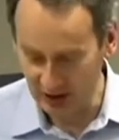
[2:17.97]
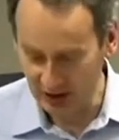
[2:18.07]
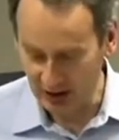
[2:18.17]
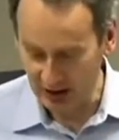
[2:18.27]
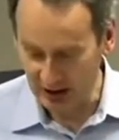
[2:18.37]

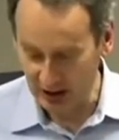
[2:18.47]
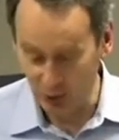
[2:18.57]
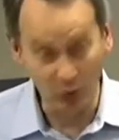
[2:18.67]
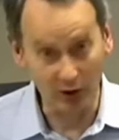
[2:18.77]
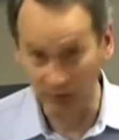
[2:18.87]
Uh,
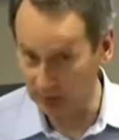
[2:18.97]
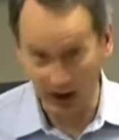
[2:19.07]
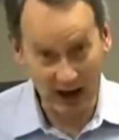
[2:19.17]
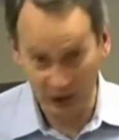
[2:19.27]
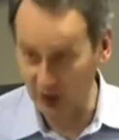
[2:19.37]
we're
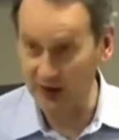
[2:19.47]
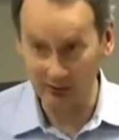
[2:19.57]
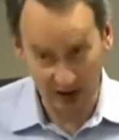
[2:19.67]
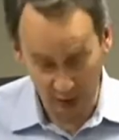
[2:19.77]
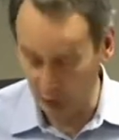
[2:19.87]
actually,
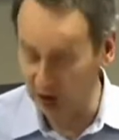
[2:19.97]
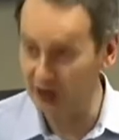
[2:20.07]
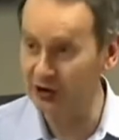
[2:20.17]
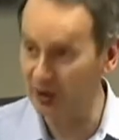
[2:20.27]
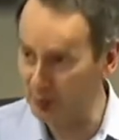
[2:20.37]
in real
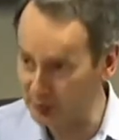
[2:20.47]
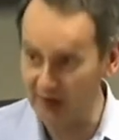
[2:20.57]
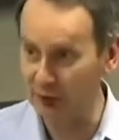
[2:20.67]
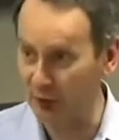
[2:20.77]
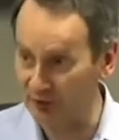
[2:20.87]
terms, after
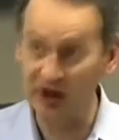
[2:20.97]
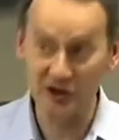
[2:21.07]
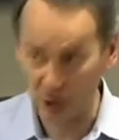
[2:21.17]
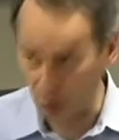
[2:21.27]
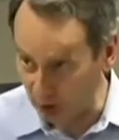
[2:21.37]
inflation,
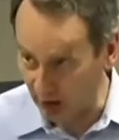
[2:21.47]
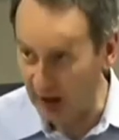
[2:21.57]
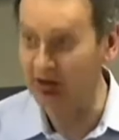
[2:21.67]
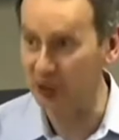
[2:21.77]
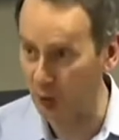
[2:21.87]
we're cutting
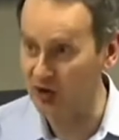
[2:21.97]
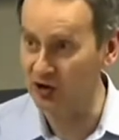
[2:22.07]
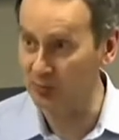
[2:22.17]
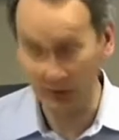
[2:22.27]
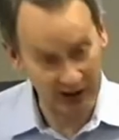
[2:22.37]
tuition
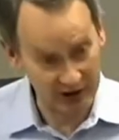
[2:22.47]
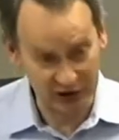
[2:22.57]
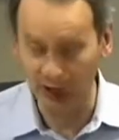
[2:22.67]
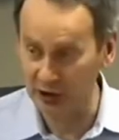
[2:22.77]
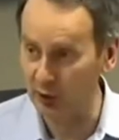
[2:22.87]
because our
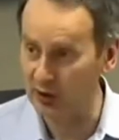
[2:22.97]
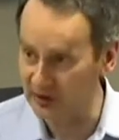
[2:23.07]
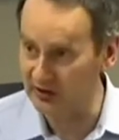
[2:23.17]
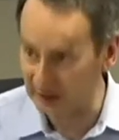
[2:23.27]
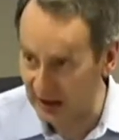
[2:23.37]
increase is
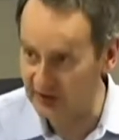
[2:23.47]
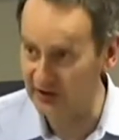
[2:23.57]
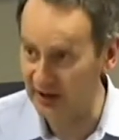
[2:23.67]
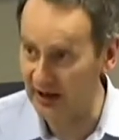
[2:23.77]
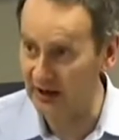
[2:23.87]
less
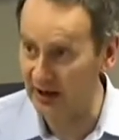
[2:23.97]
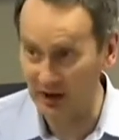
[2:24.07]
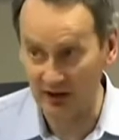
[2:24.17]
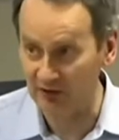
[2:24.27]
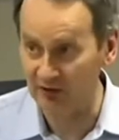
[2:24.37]
than uh, the
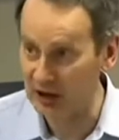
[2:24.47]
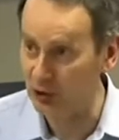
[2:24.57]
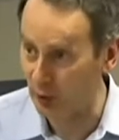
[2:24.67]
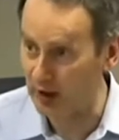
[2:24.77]
inflation rate.